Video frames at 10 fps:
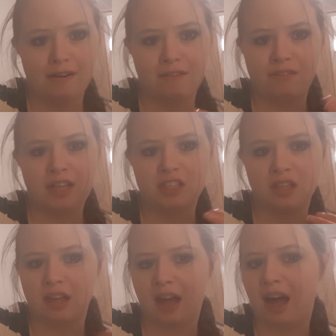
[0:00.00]

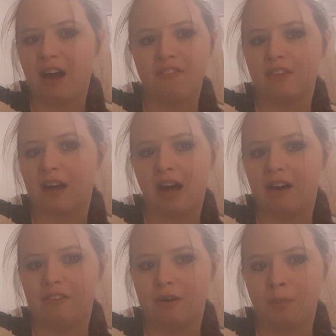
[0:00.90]
eventually they have to
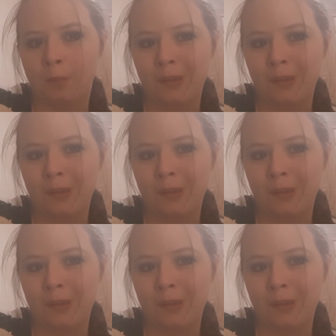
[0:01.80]
have a